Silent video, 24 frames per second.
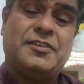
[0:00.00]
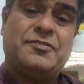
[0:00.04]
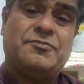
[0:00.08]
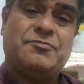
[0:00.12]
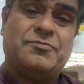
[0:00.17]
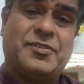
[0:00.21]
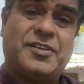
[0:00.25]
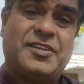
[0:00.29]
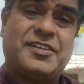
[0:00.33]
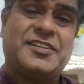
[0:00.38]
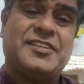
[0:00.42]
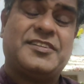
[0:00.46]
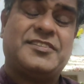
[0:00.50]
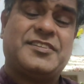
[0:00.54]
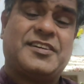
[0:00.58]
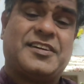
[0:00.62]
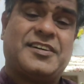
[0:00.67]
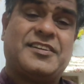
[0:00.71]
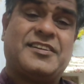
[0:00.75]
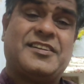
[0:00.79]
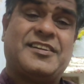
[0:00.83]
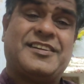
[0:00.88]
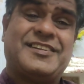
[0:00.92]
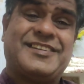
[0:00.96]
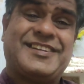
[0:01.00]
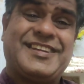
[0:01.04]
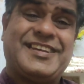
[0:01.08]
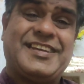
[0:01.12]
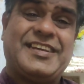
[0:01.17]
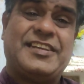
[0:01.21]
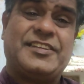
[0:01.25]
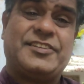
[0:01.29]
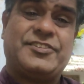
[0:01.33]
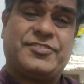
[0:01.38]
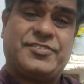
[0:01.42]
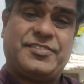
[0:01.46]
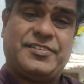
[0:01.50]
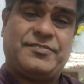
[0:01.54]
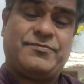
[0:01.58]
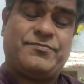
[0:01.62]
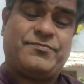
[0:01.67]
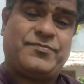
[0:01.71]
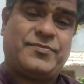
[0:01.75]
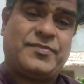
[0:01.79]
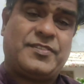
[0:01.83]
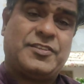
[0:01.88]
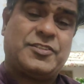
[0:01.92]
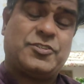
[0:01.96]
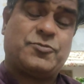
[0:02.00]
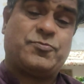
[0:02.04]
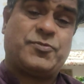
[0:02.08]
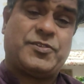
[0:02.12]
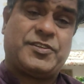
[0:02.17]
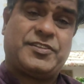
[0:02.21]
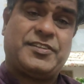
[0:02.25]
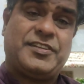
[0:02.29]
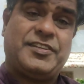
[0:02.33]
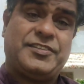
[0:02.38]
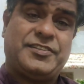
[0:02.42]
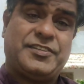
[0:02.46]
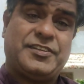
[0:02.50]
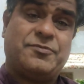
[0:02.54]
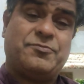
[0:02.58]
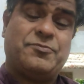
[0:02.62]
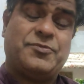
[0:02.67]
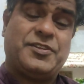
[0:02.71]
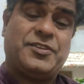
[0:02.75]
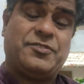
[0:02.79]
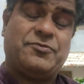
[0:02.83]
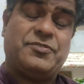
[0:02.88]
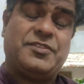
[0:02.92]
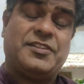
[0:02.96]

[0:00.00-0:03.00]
Borders are attached, especially Germany,